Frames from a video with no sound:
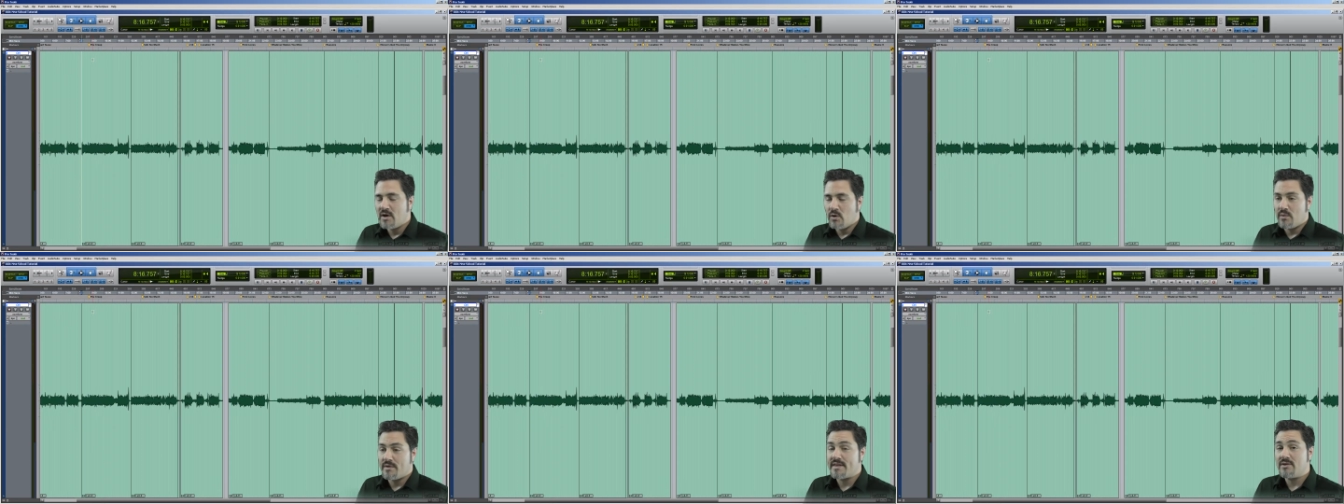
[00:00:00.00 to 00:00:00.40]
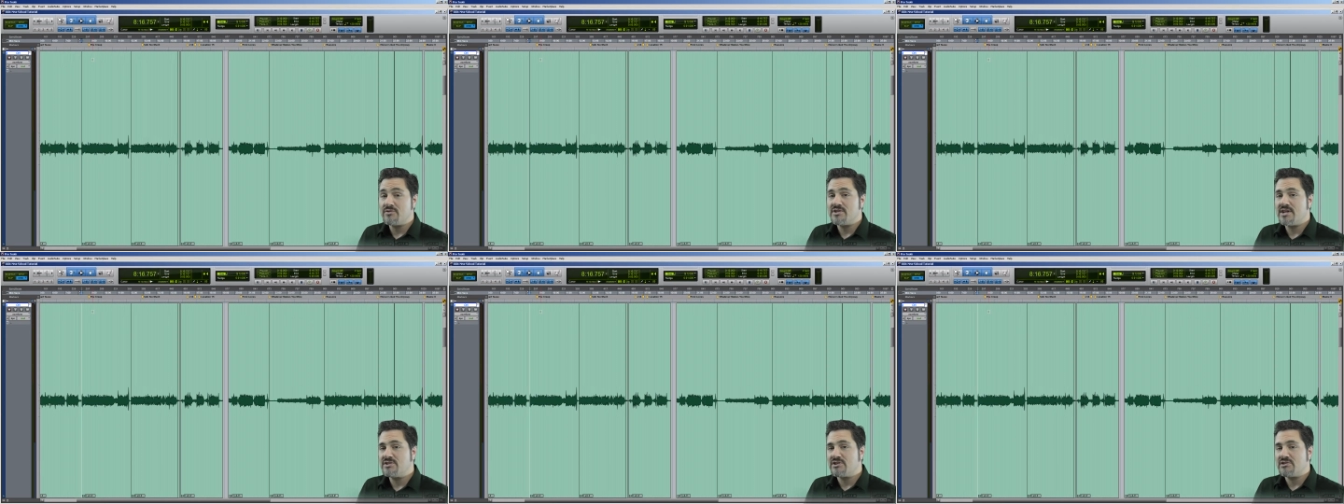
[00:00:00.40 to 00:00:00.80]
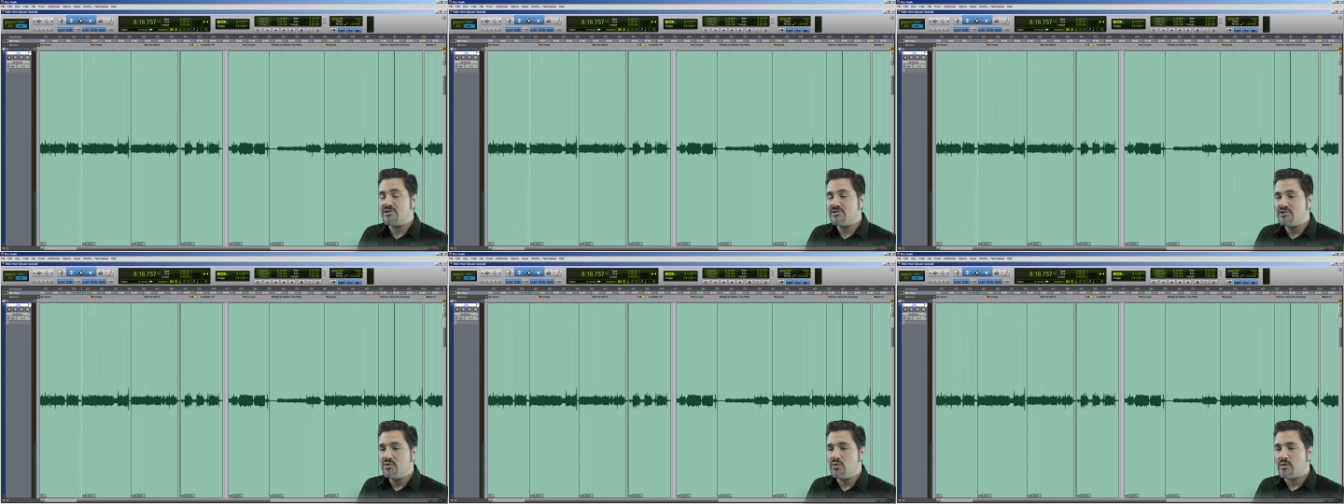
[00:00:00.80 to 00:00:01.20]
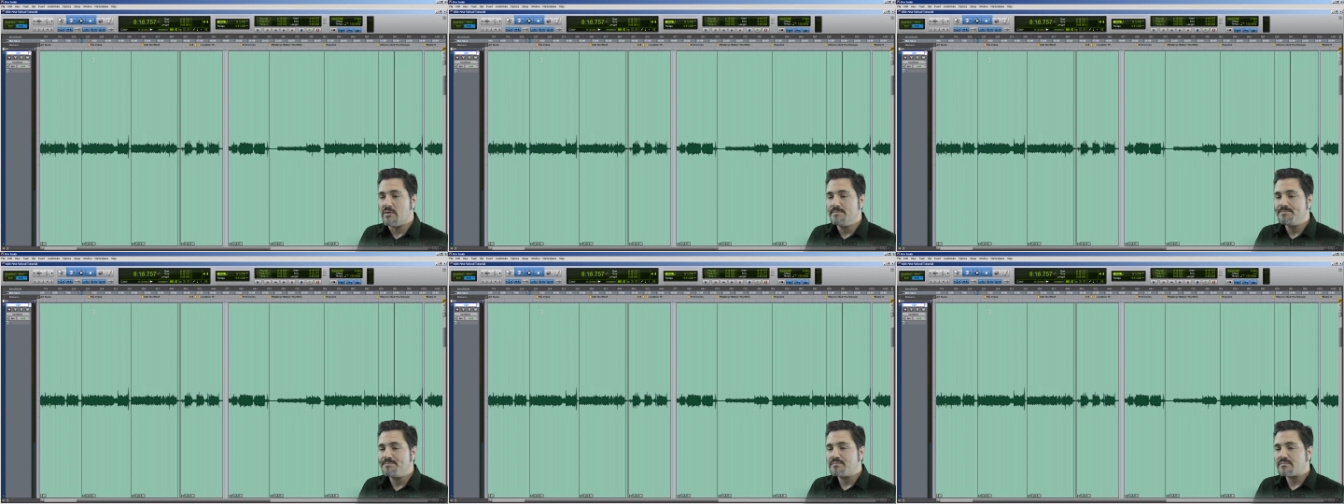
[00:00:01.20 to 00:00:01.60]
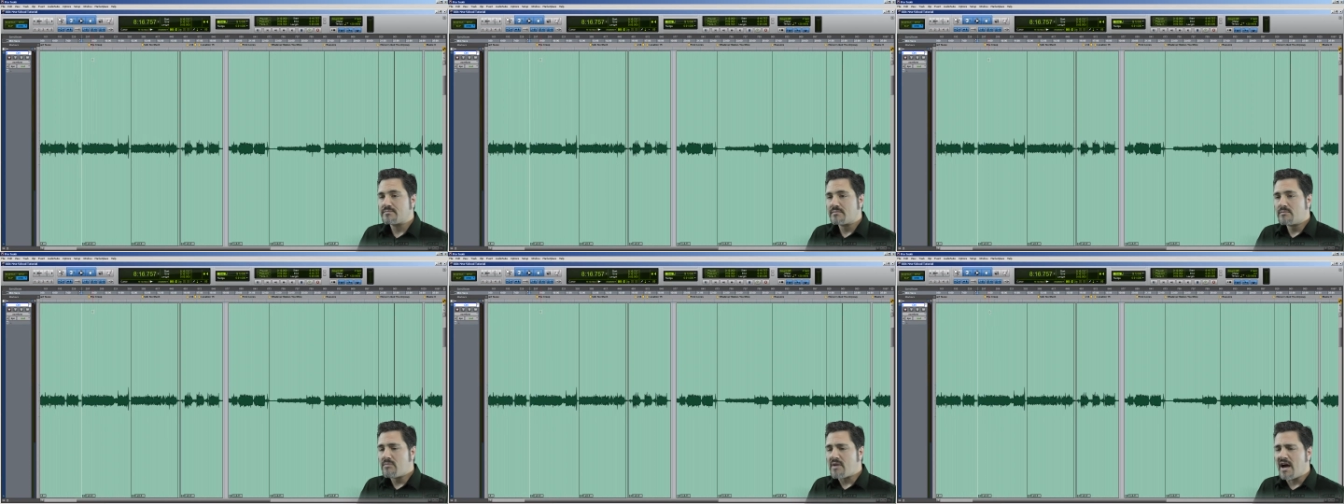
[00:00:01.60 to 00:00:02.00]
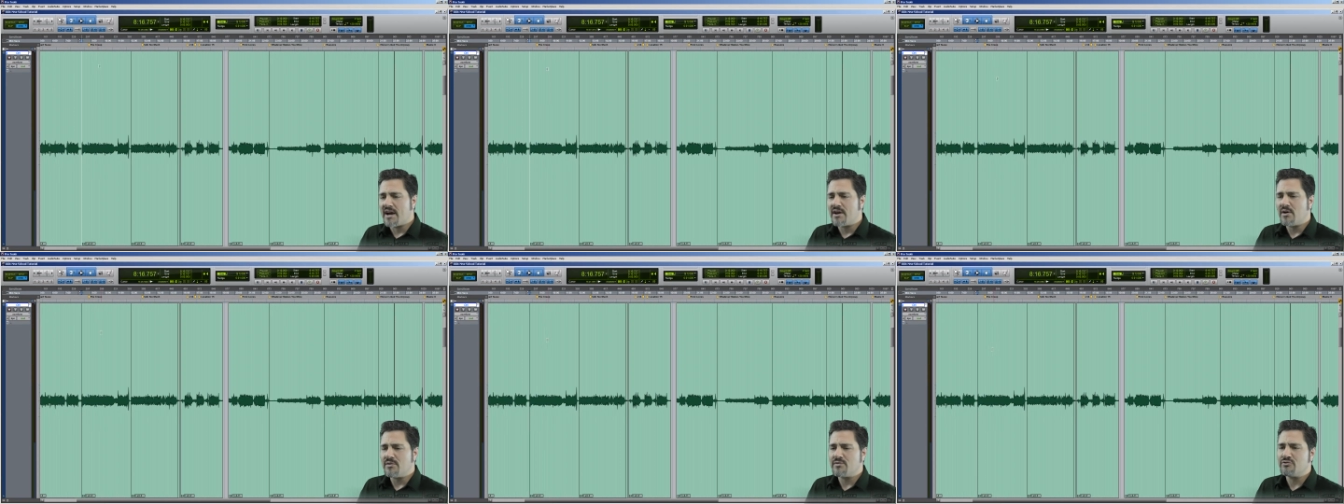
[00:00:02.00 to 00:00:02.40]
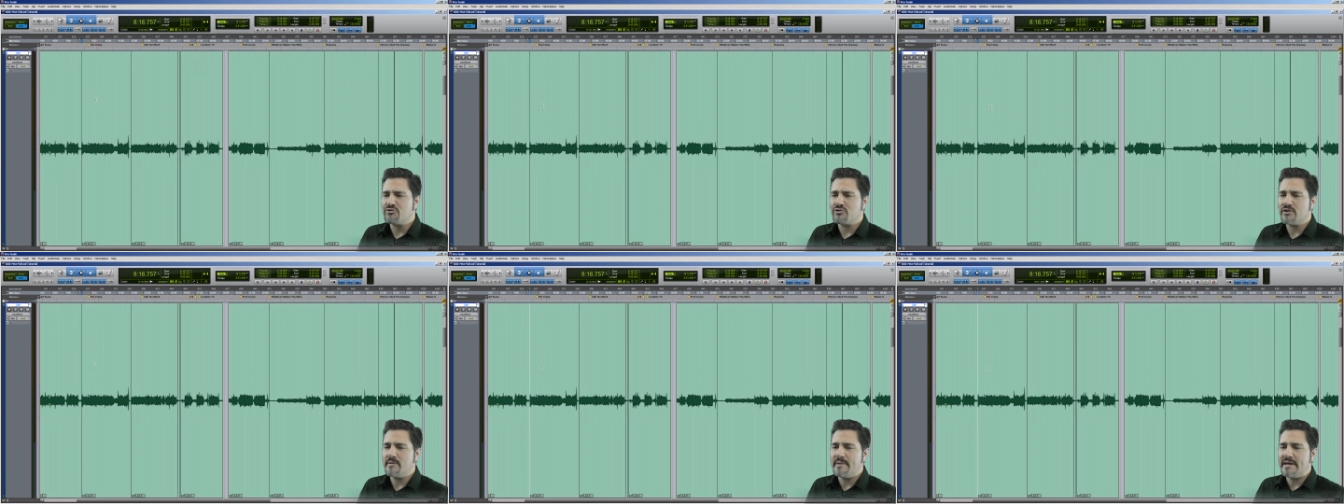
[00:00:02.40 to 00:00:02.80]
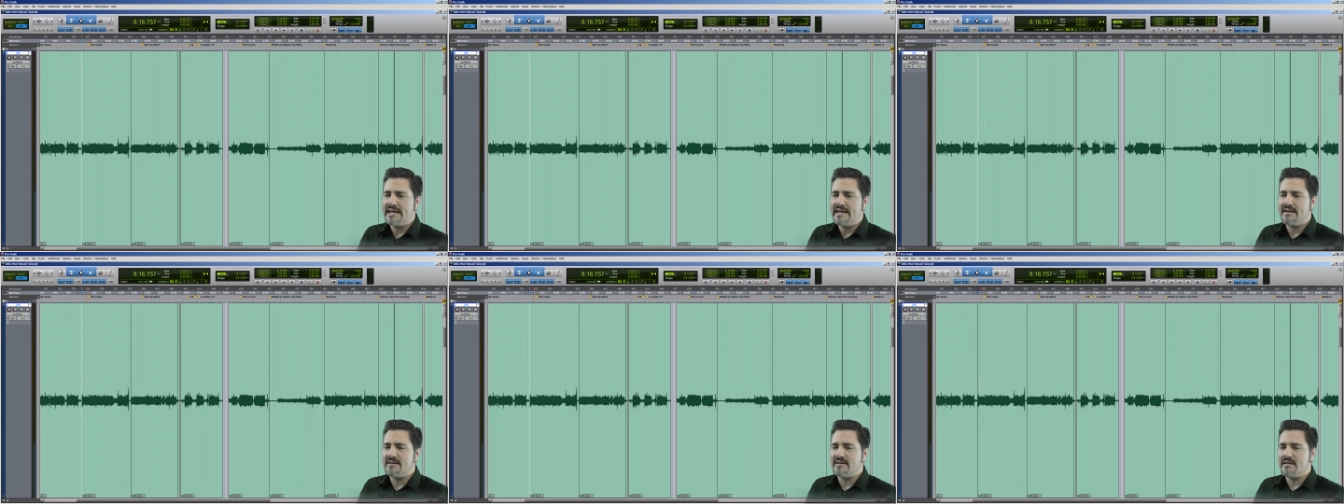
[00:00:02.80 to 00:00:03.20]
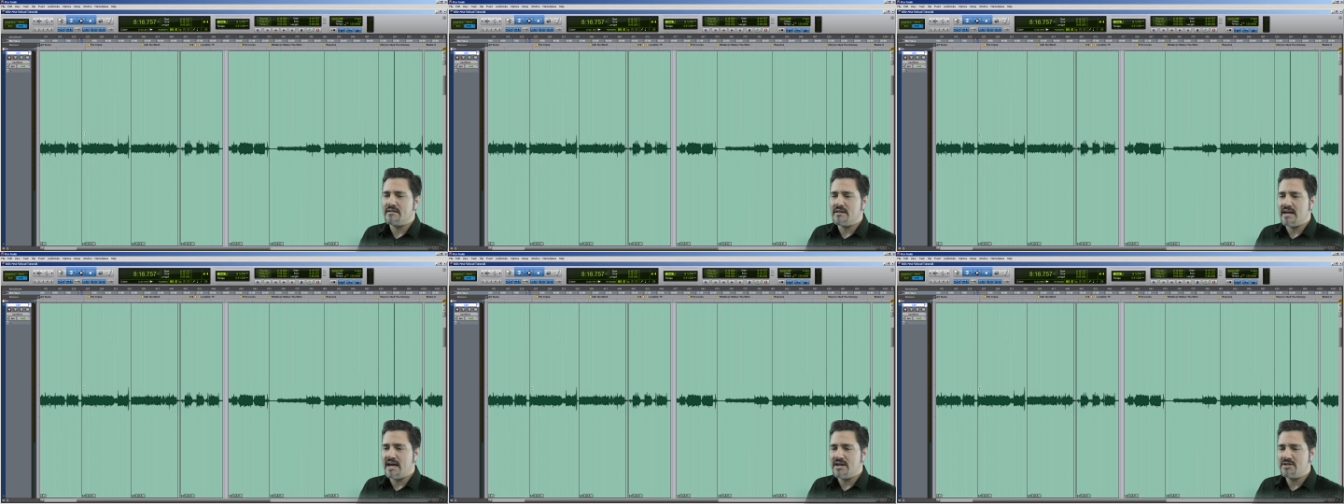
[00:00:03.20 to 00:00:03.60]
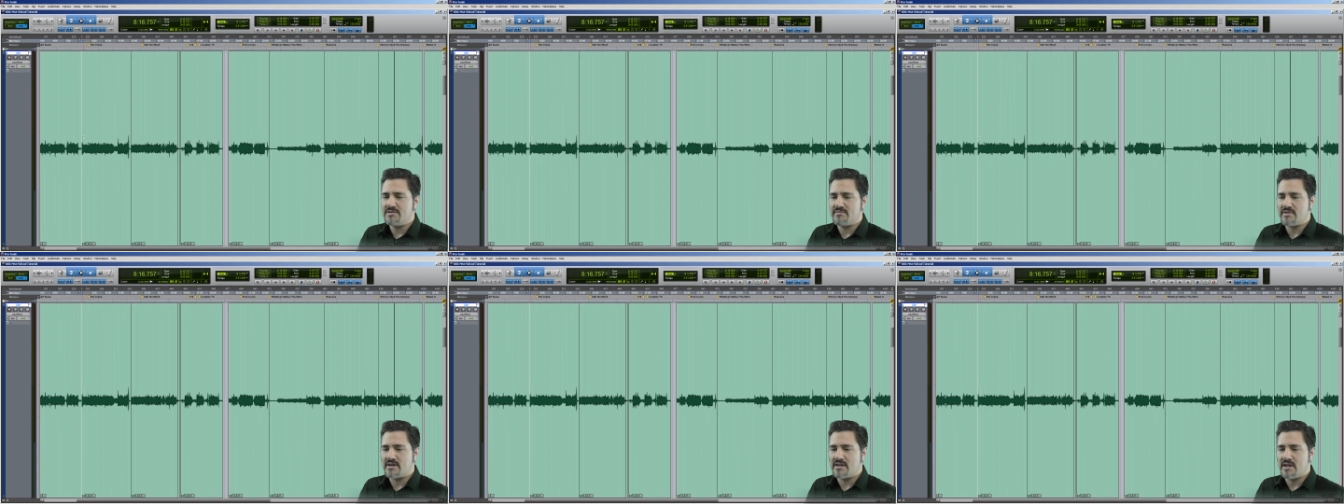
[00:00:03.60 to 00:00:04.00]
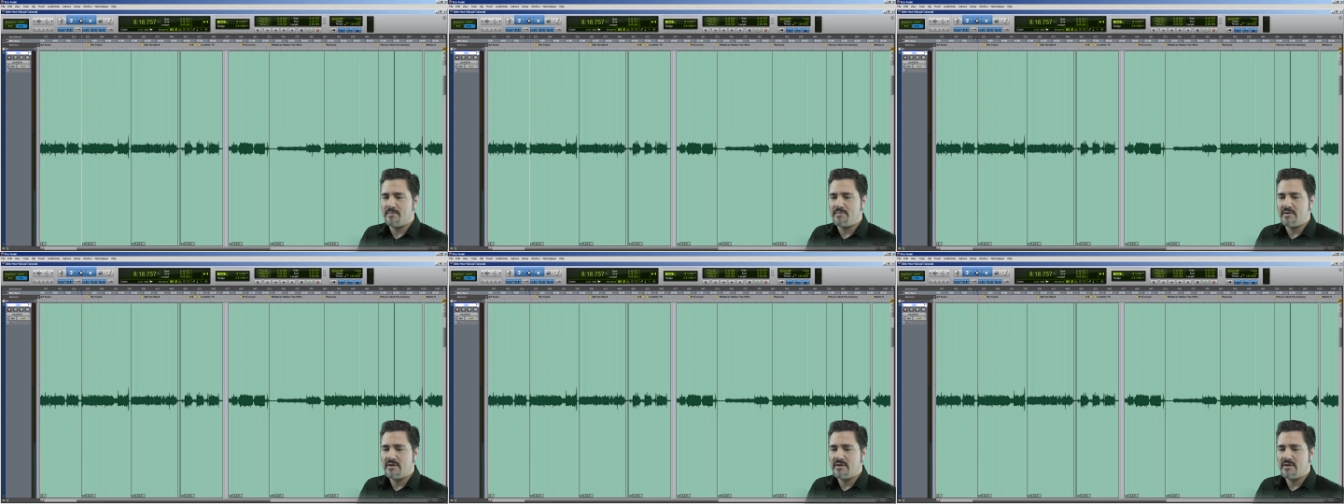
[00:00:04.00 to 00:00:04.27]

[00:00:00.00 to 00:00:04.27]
Without changing the tool, I can also trim in the edge of the clip